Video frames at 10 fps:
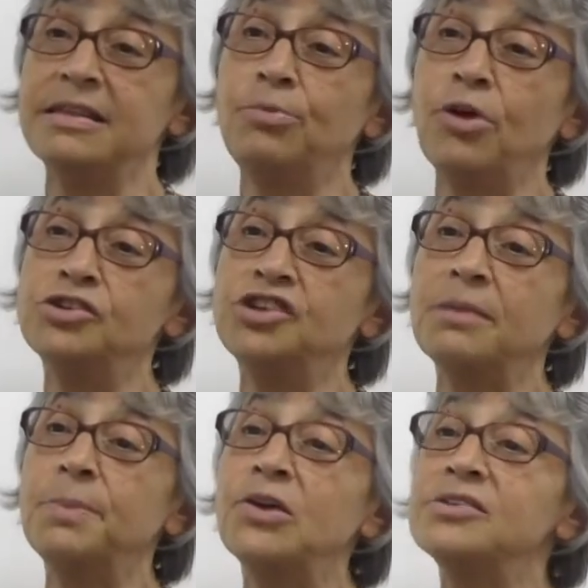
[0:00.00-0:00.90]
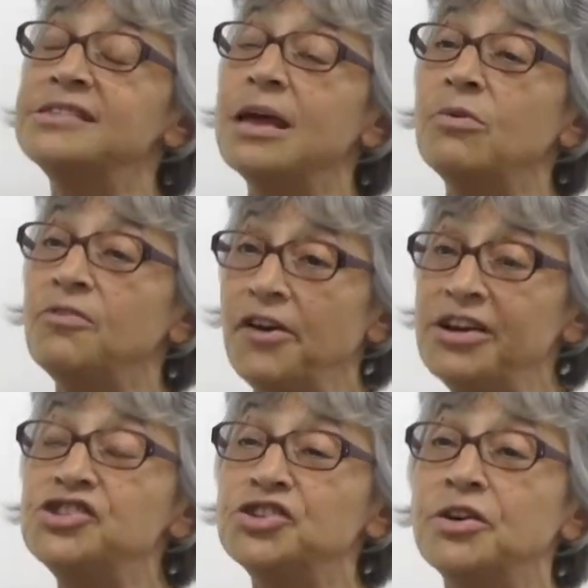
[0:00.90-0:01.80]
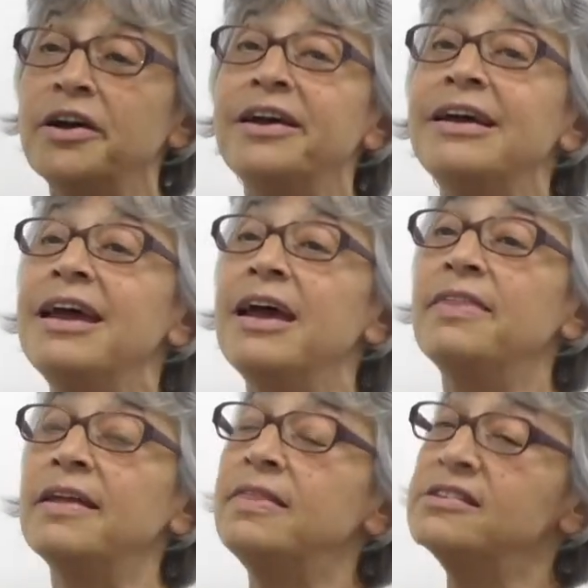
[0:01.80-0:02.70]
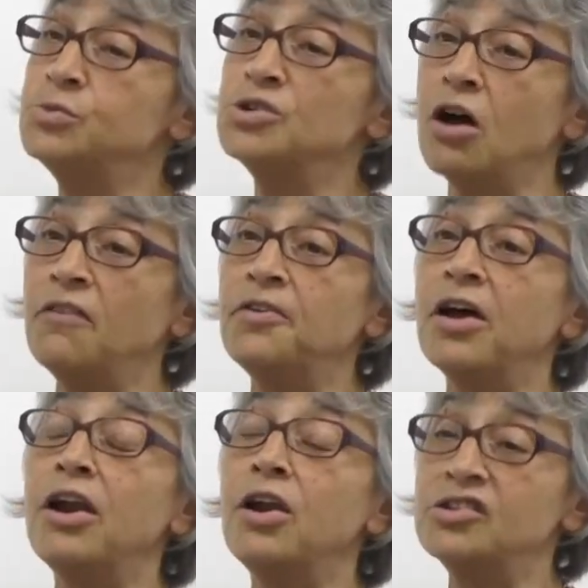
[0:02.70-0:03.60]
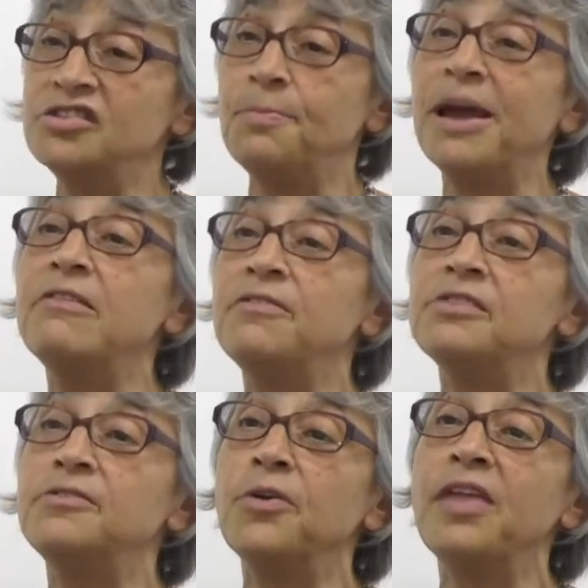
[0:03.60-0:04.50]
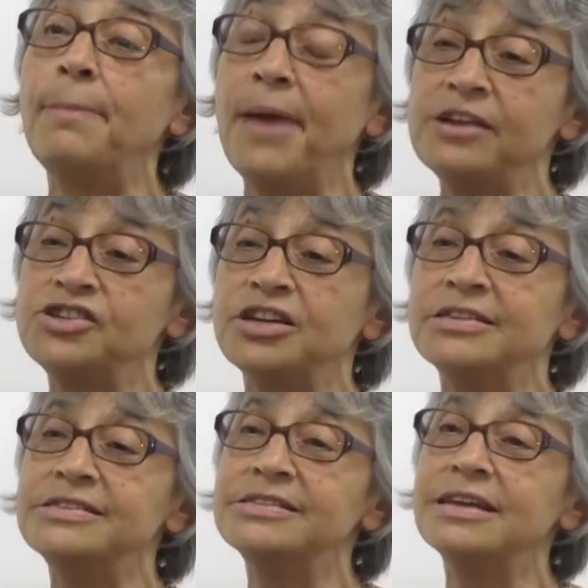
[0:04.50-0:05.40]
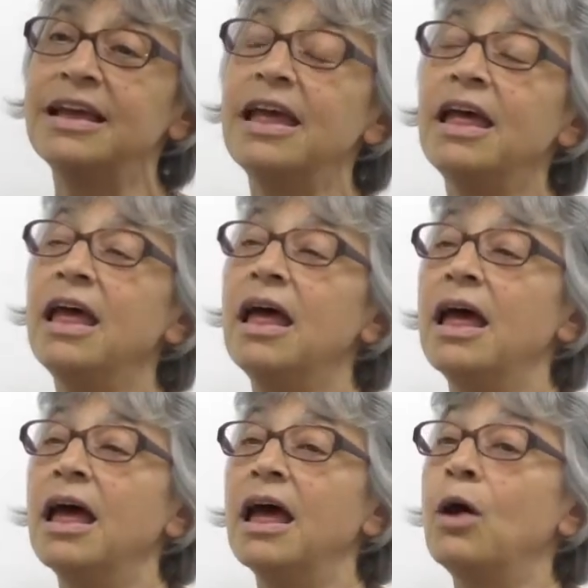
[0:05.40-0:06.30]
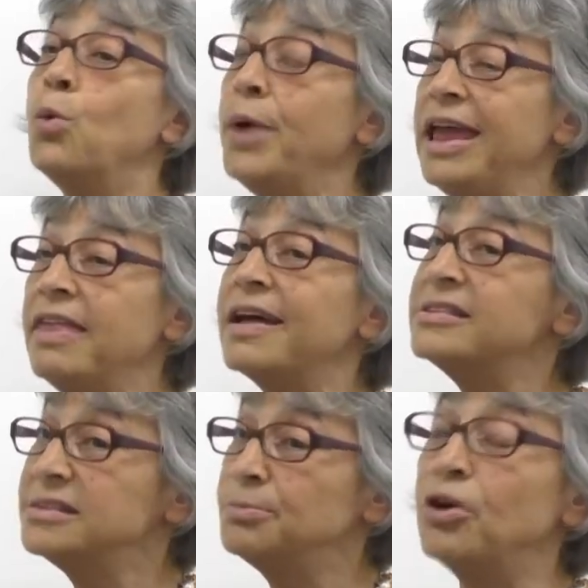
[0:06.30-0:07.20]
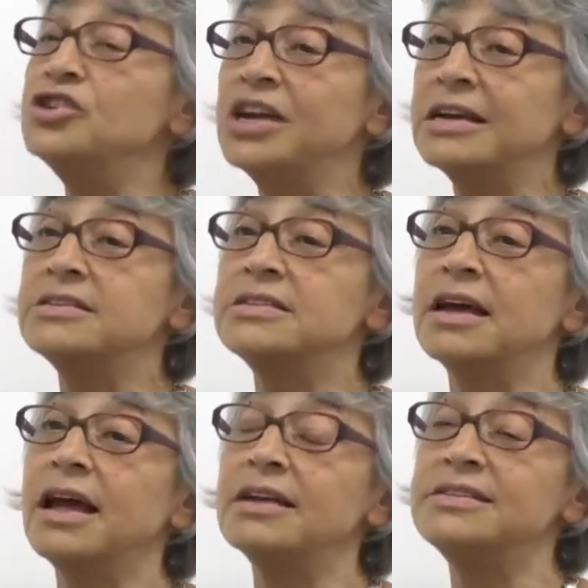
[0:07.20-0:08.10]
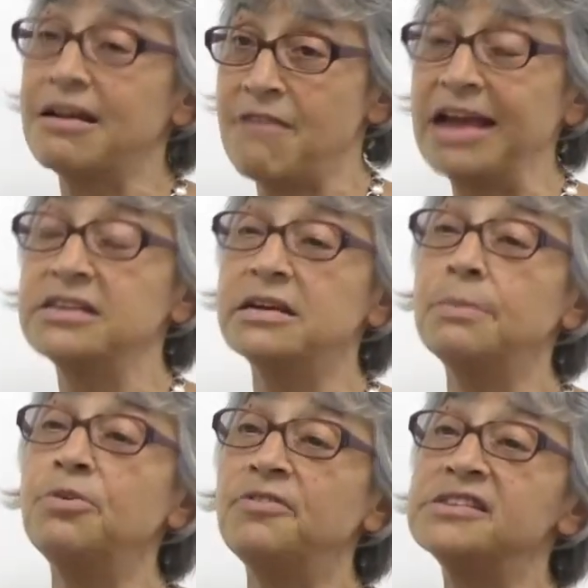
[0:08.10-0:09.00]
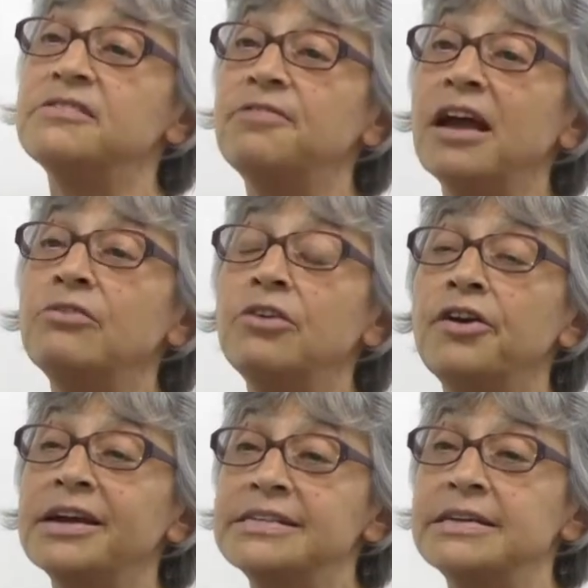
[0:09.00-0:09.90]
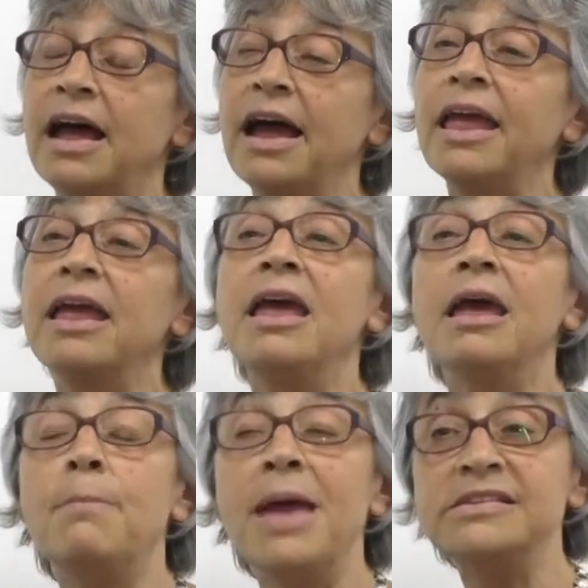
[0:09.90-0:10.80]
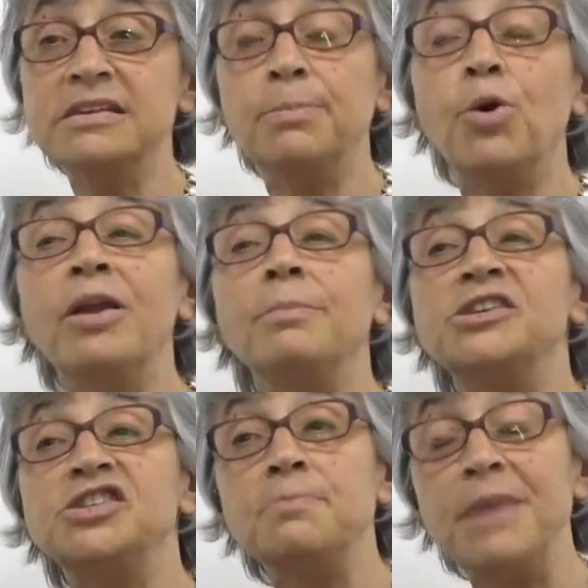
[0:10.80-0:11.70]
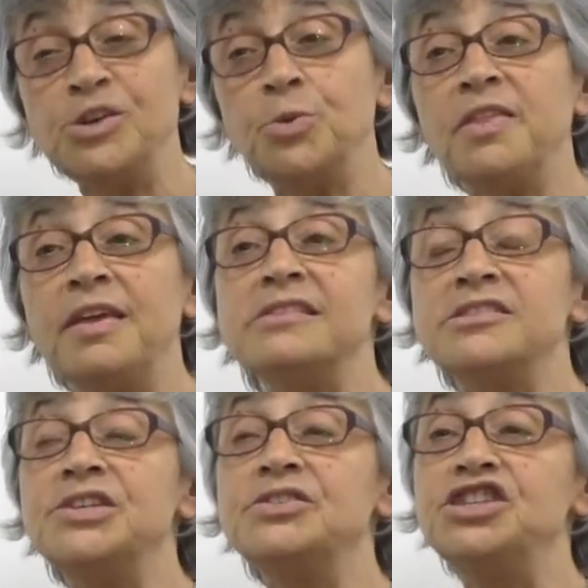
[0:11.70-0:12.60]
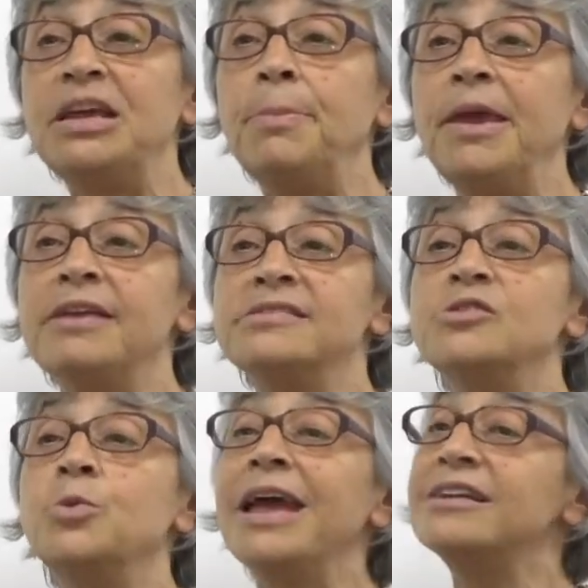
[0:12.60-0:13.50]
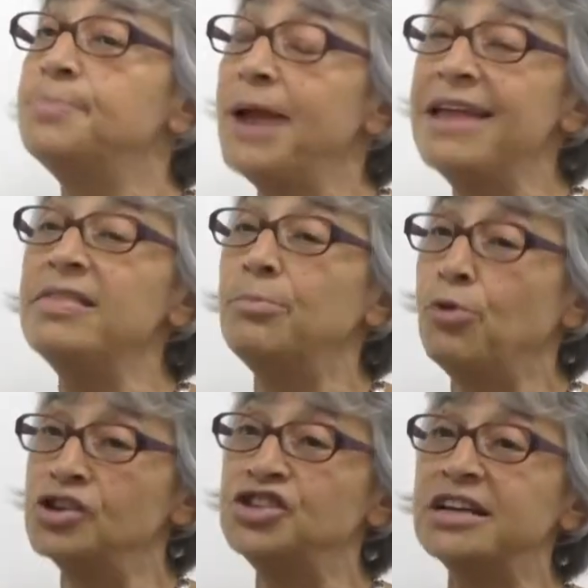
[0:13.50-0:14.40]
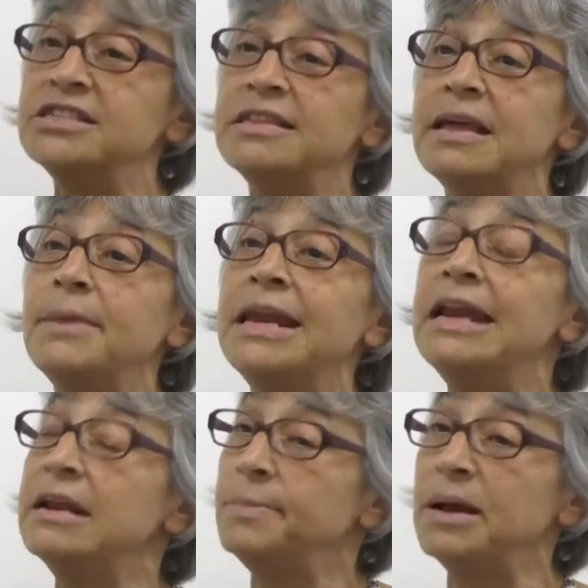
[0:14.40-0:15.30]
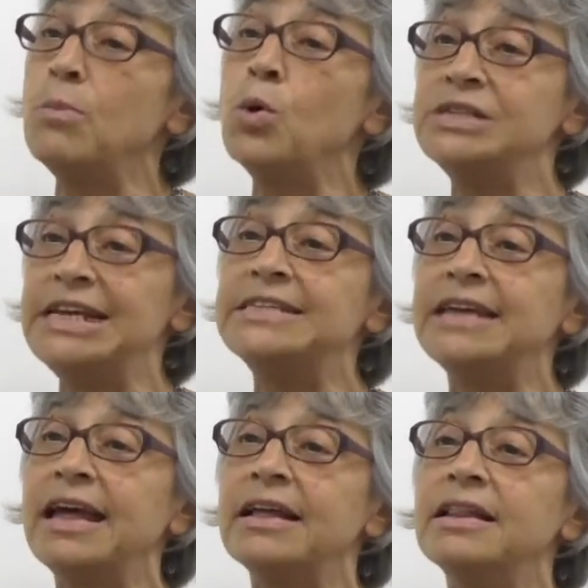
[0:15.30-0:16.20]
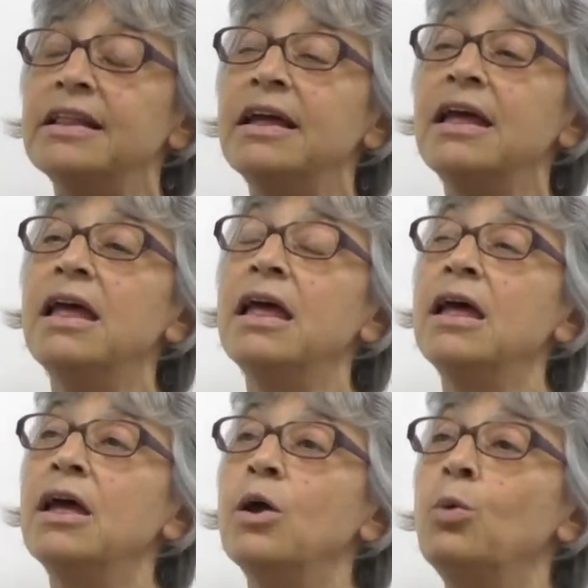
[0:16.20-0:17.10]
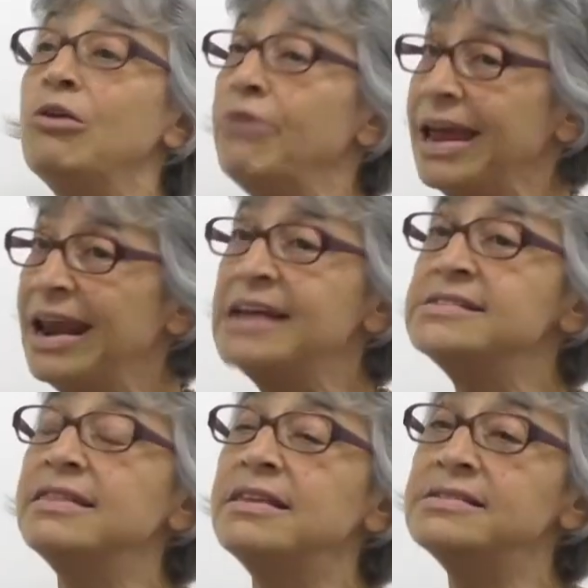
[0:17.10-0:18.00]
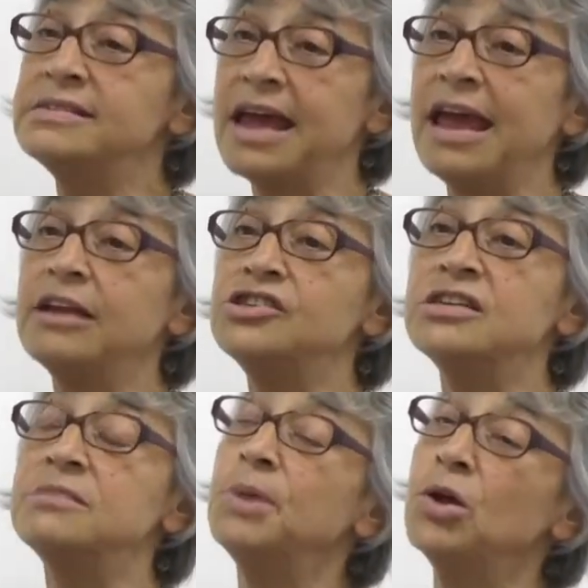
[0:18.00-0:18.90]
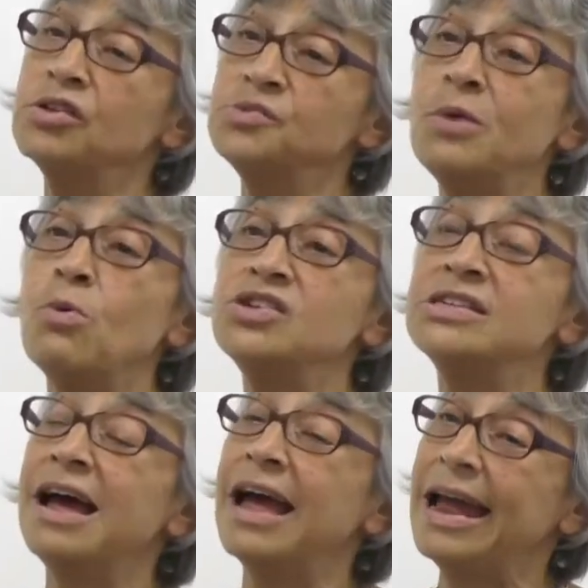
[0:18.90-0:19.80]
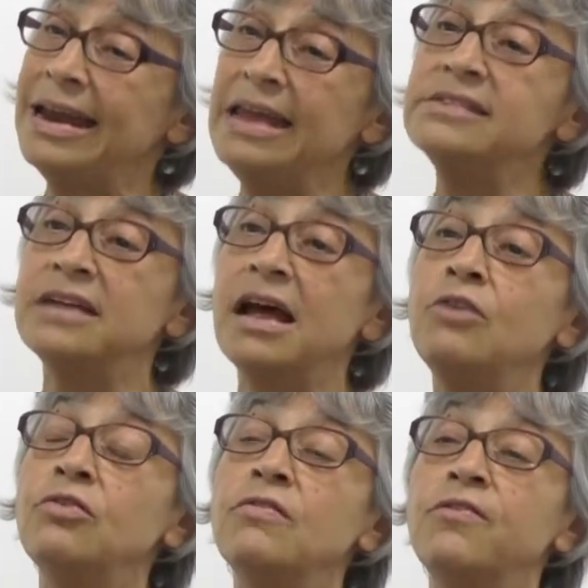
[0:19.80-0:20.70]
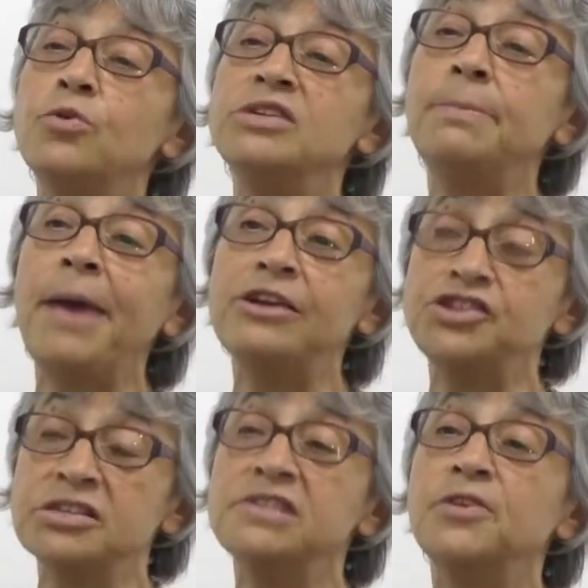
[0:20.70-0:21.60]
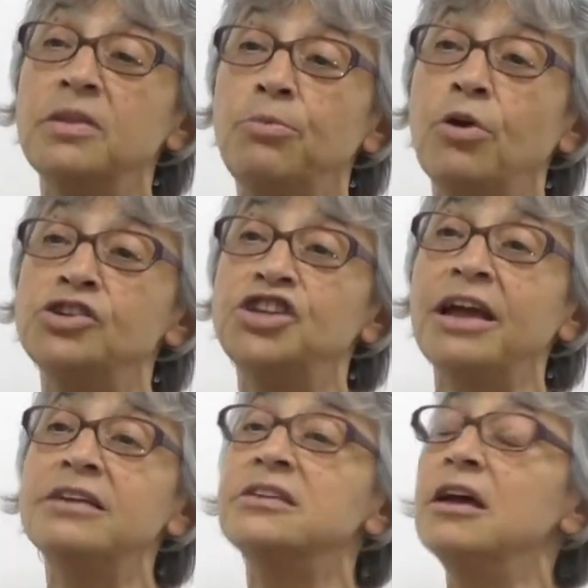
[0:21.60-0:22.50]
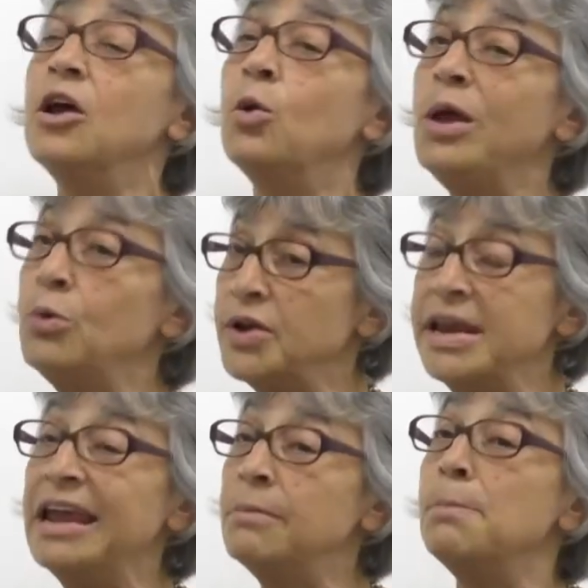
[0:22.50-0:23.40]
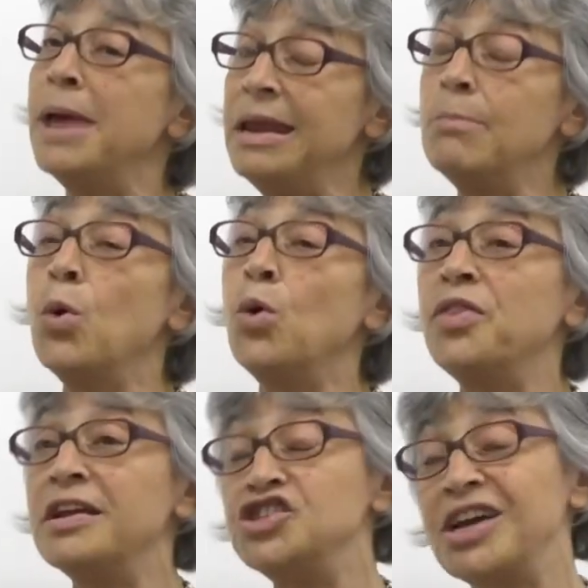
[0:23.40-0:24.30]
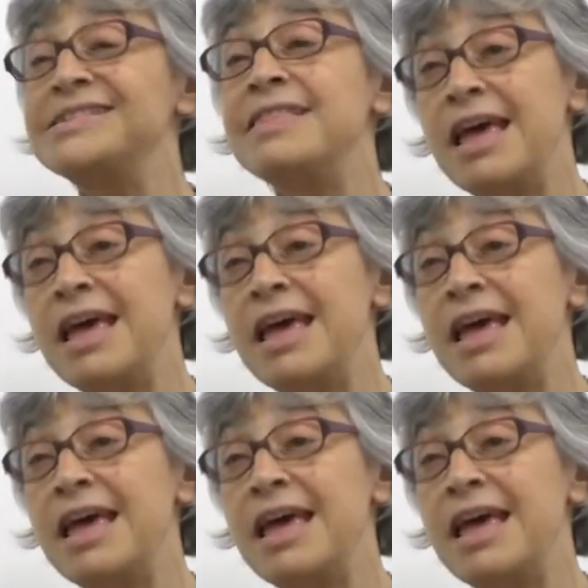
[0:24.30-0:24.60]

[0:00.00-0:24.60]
in the project because they were very sure that this would offer a lot of benefit for their patients. That's the project director, Professor Frank Ruricht, and I, made an appointment to meet with these 2 GPs, and we explained the project to them in a little bit more detail. We realized at this stage that because we wanted at least 140 patients for the project, we would need many more than just